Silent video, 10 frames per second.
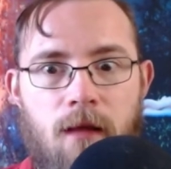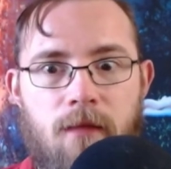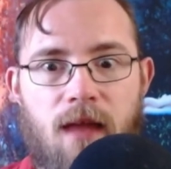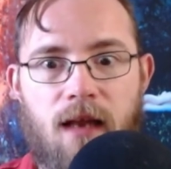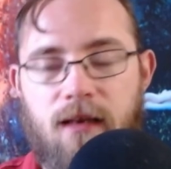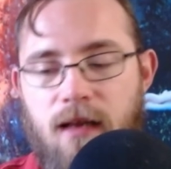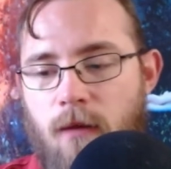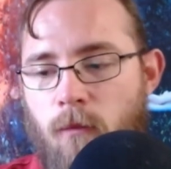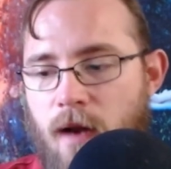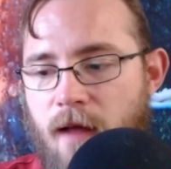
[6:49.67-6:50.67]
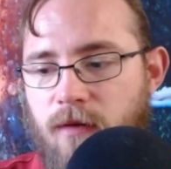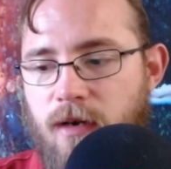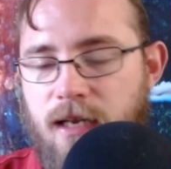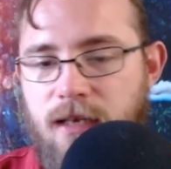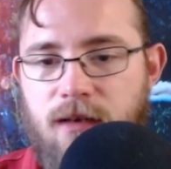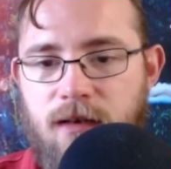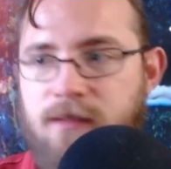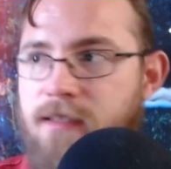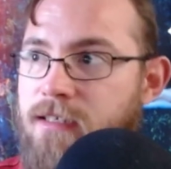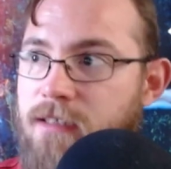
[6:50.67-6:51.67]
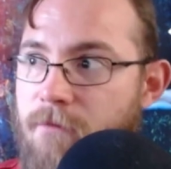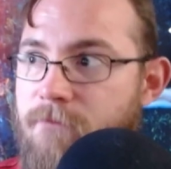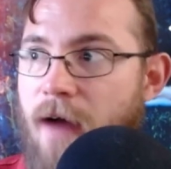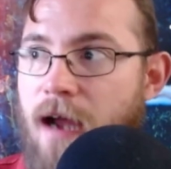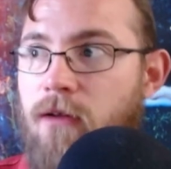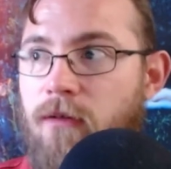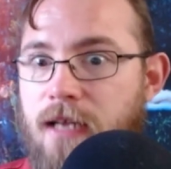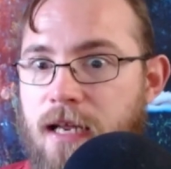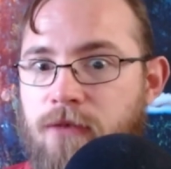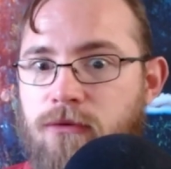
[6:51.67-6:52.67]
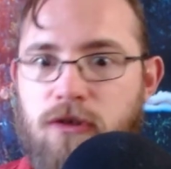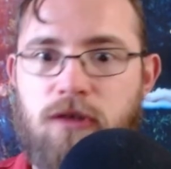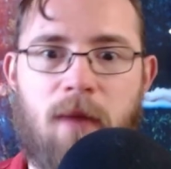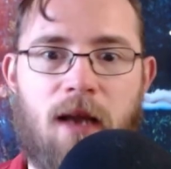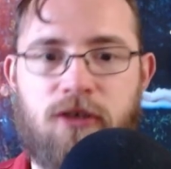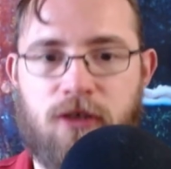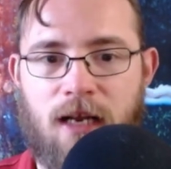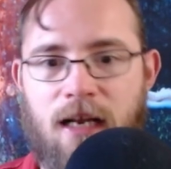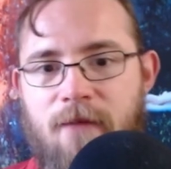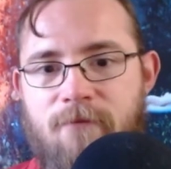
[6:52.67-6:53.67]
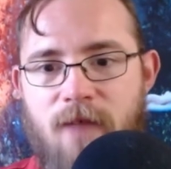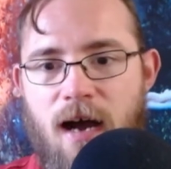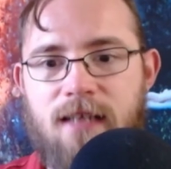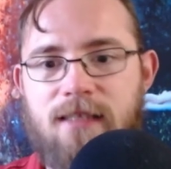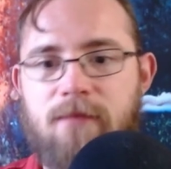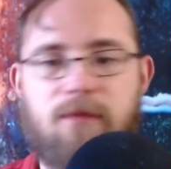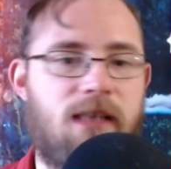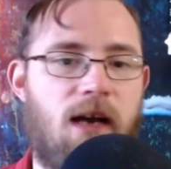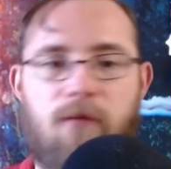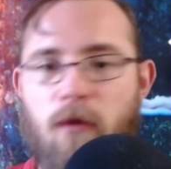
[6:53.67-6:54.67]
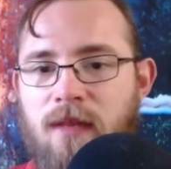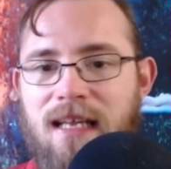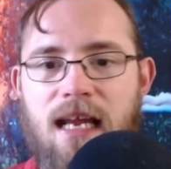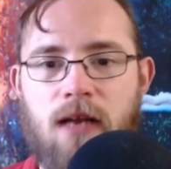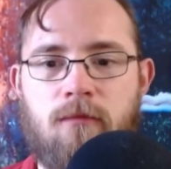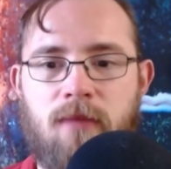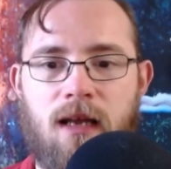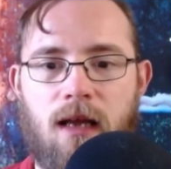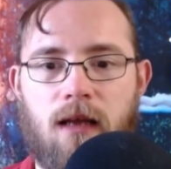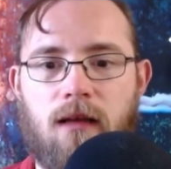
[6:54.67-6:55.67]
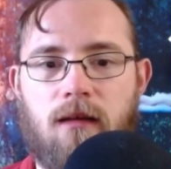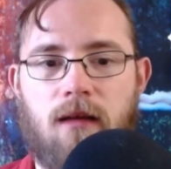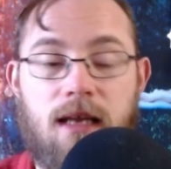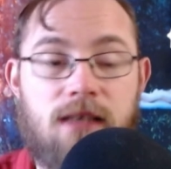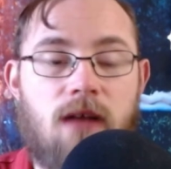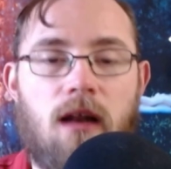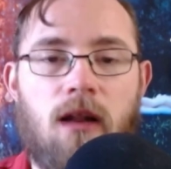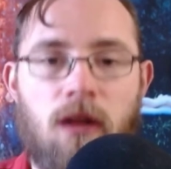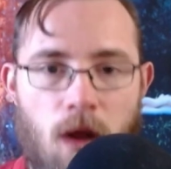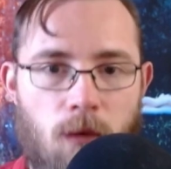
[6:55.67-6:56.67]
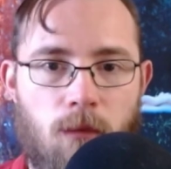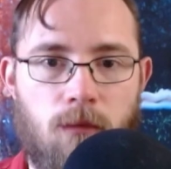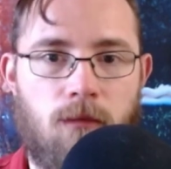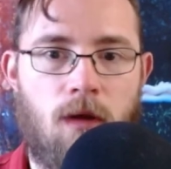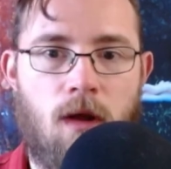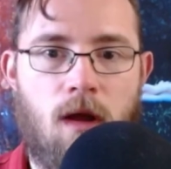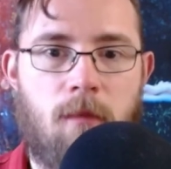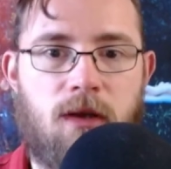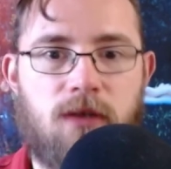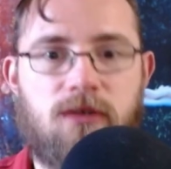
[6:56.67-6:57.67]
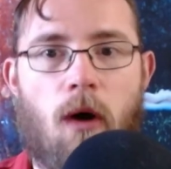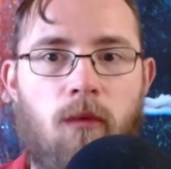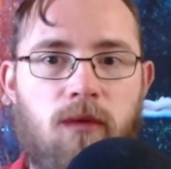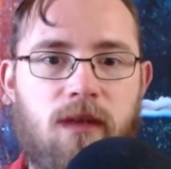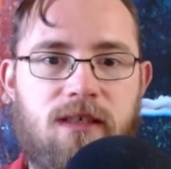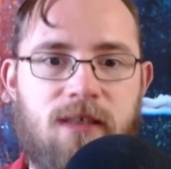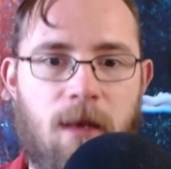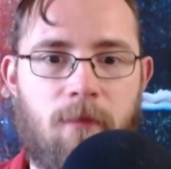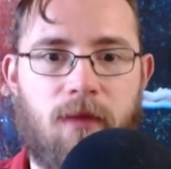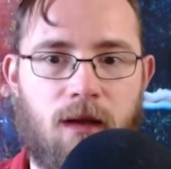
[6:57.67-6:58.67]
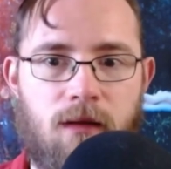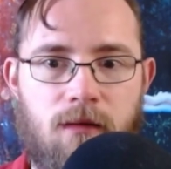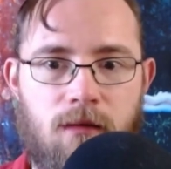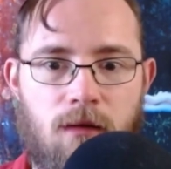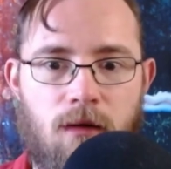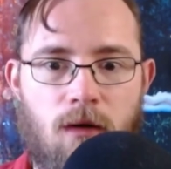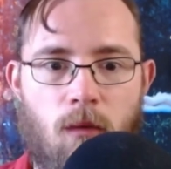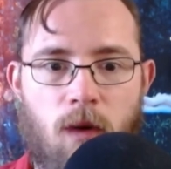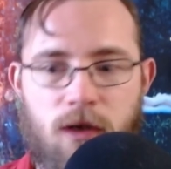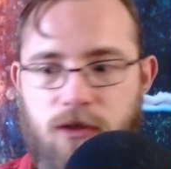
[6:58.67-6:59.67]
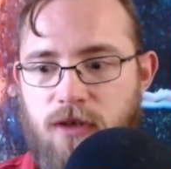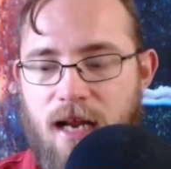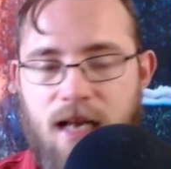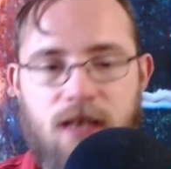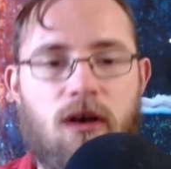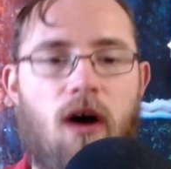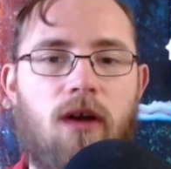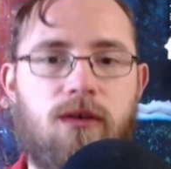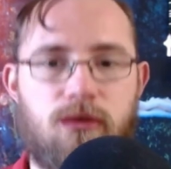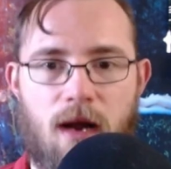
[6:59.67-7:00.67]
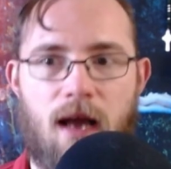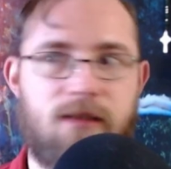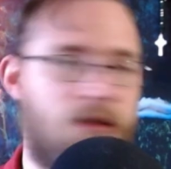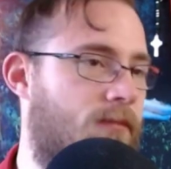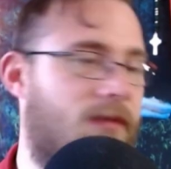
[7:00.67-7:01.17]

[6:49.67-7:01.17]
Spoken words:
That whenever he does this final introspection and he finds himself on the inner being, he's not alone, because only something which, in contrast, some